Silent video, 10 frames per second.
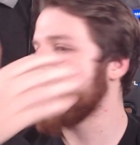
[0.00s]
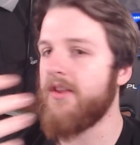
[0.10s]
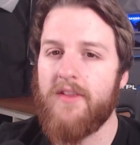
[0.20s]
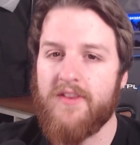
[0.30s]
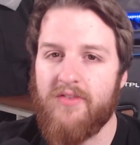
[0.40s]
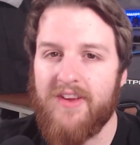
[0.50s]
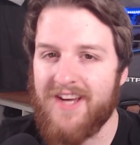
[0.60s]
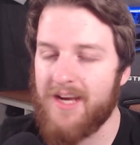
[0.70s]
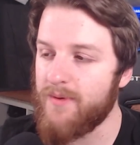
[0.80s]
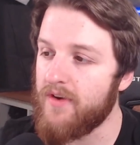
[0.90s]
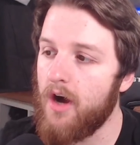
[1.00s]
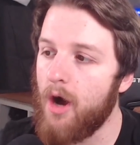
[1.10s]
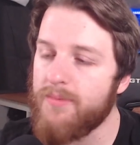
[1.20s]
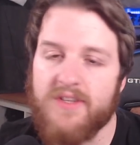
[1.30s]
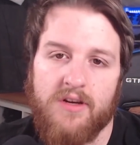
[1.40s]
So the other 3 types, we've got
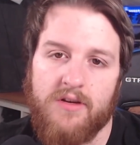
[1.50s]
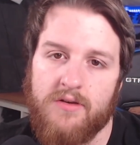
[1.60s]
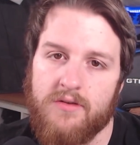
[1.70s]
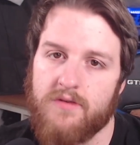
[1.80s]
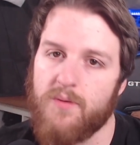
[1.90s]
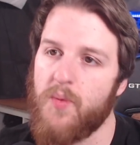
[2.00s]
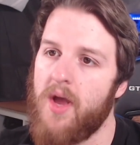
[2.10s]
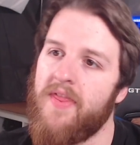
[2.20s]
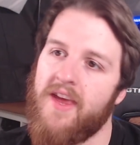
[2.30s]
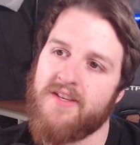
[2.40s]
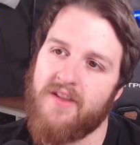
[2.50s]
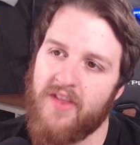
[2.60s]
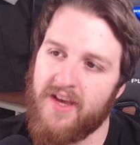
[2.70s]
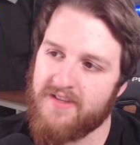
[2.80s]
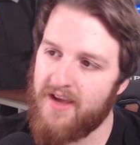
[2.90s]
obstacles, and these are the
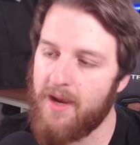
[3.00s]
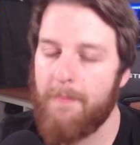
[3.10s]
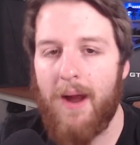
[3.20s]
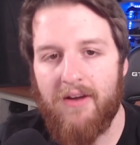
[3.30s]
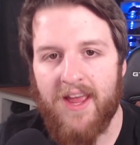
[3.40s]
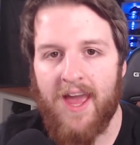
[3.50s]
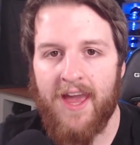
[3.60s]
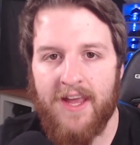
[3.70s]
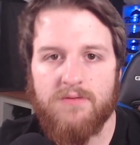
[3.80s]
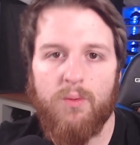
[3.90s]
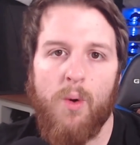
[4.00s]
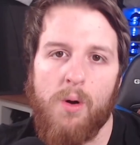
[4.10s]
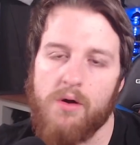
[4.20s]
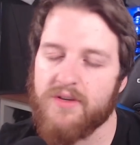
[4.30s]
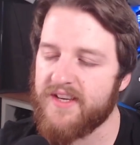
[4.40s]
things like barricades,
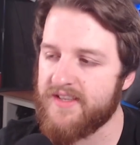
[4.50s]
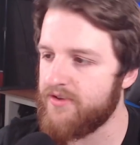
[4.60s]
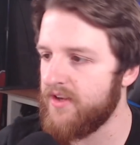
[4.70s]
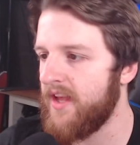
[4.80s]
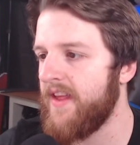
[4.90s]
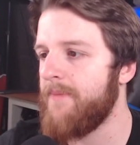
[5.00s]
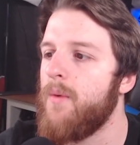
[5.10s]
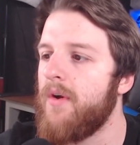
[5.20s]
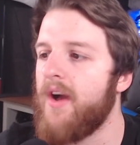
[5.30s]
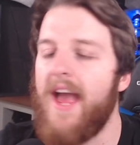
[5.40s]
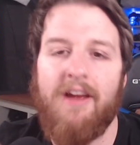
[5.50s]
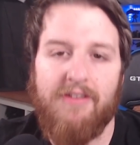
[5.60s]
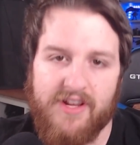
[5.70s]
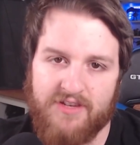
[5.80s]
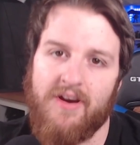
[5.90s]
walls, etc. like that. We've got
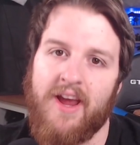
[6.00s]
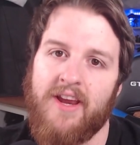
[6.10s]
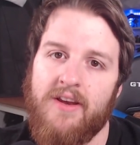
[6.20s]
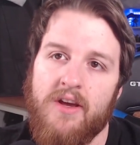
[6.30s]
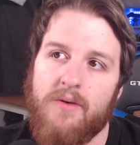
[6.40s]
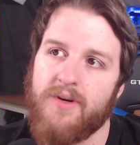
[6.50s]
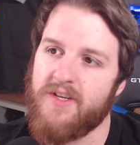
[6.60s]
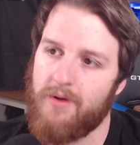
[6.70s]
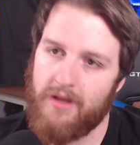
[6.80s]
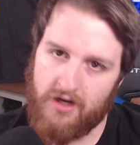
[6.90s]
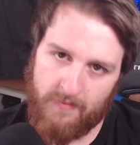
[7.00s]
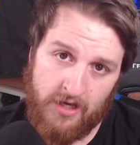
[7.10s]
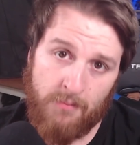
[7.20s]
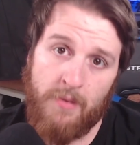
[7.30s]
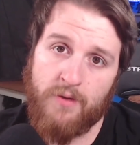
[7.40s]
area terrain, which is probably going to be
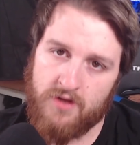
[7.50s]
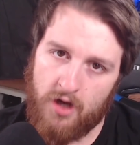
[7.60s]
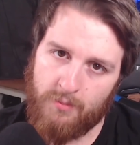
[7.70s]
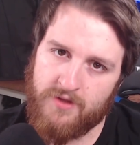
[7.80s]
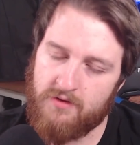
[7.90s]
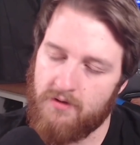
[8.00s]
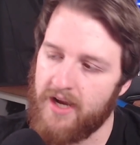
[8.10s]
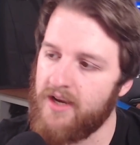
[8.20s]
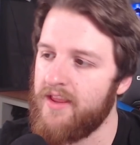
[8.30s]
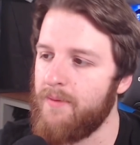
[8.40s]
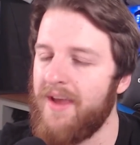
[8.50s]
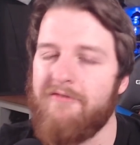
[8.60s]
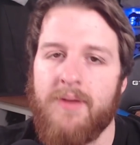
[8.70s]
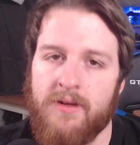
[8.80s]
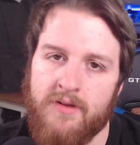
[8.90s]
your most common terrain, and then we
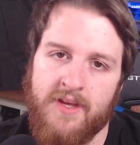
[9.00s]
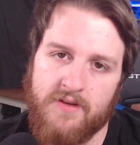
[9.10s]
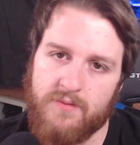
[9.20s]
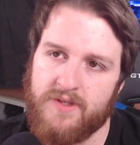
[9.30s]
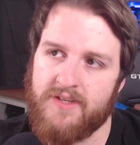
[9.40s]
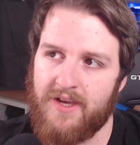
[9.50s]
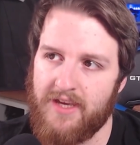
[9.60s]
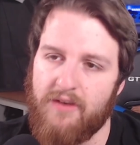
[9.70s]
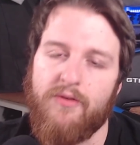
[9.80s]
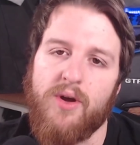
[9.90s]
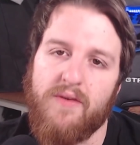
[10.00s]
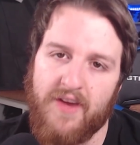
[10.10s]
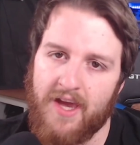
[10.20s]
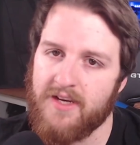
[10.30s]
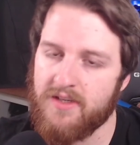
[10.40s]
have buildings, which is like your
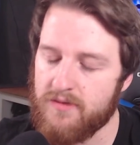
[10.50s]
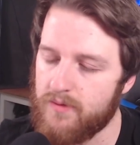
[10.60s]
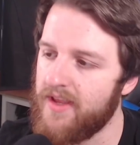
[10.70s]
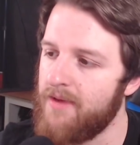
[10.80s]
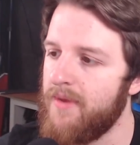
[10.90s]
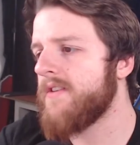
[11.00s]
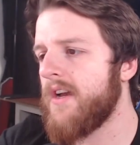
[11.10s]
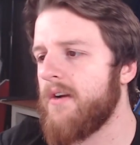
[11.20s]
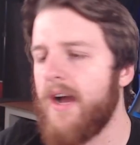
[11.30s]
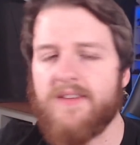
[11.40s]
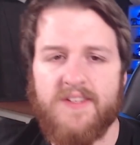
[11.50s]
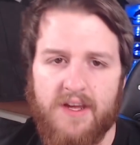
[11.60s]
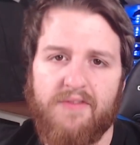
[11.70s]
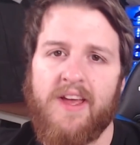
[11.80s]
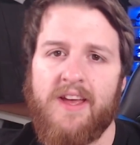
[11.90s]
fortifications, what they meant. So as I
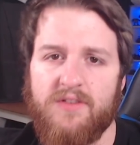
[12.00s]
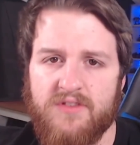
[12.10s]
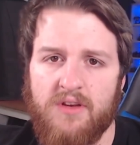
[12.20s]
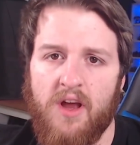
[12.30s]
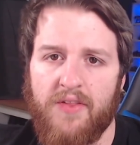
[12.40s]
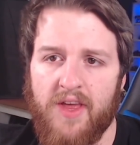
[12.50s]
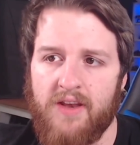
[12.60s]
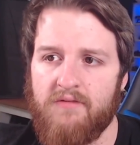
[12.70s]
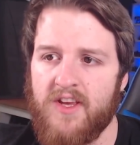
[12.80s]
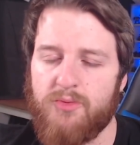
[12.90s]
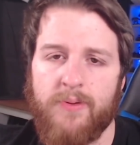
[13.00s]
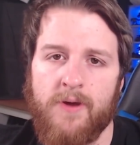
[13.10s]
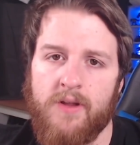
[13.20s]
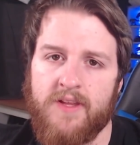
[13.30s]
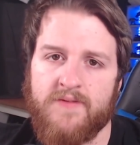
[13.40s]
said, for hills do nothing. It's
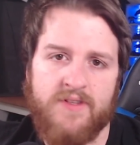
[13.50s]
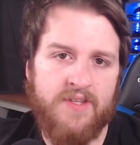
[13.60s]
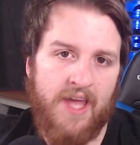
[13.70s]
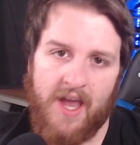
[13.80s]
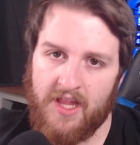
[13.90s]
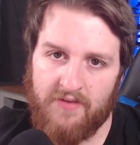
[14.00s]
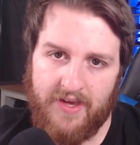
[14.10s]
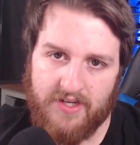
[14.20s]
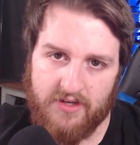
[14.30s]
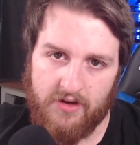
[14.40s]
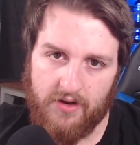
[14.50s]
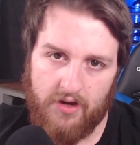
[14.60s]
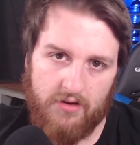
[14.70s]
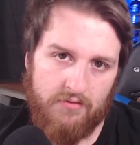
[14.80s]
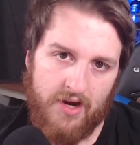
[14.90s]
purely to get elevation or
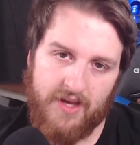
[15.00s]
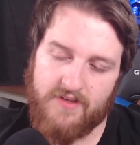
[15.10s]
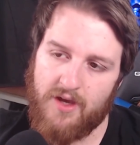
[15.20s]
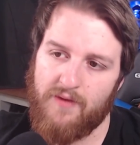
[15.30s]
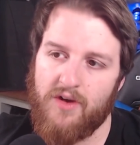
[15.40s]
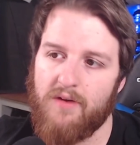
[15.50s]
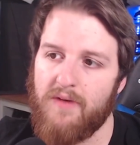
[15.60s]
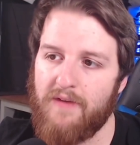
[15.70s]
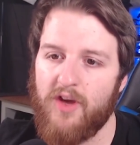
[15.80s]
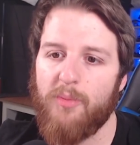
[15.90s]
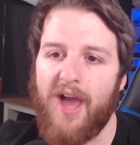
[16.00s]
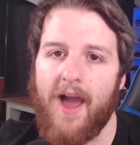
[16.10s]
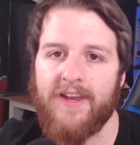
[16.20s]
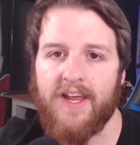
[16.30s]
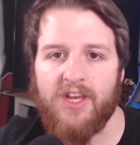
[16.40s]
not, right? So if you're
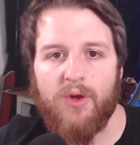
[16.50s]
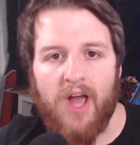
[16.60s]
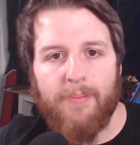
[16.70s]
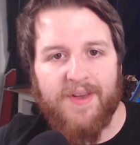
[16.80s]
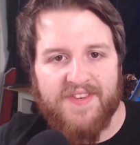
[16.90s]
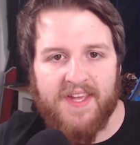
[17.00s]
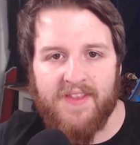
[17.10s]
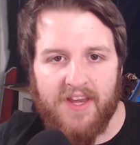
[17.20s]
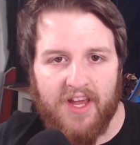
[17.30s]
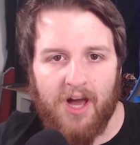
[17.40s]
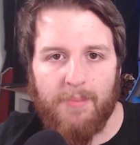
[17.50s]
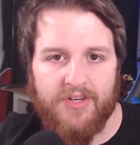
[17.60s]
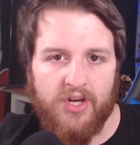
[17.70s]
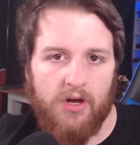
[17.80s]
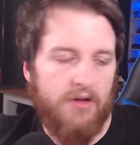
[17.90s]
behind it and you can't be seen, then you can't be
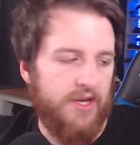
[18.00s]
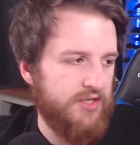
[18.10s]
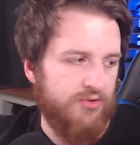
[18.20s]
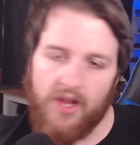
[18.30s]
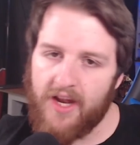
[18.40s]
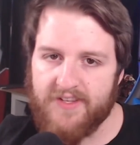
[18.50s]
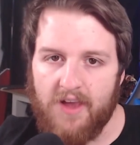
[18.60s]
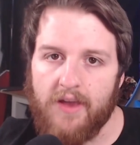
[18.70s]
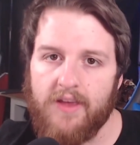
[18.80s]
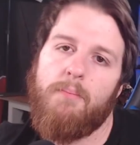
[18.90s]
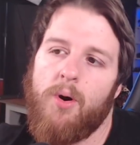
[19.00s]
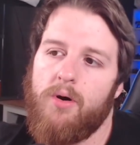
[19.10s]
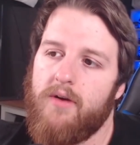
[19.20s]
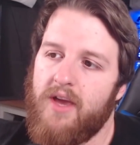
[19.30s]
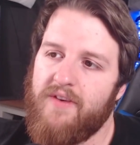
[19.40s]
shot, and it's true line of sight. But
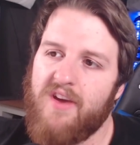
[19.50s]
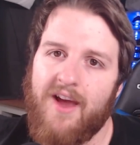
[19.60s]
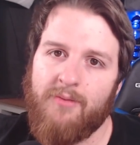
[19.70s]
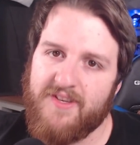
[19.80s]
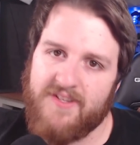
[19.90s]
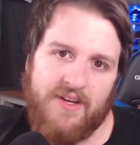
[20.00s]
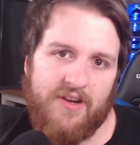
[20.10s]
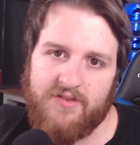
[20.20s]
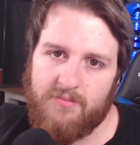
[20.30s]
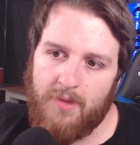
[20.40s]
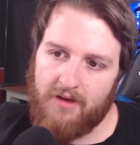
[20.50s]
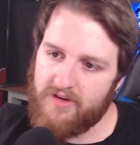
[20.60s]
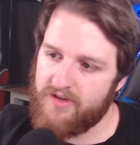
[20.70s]
if you can be seen, it doesn't matter.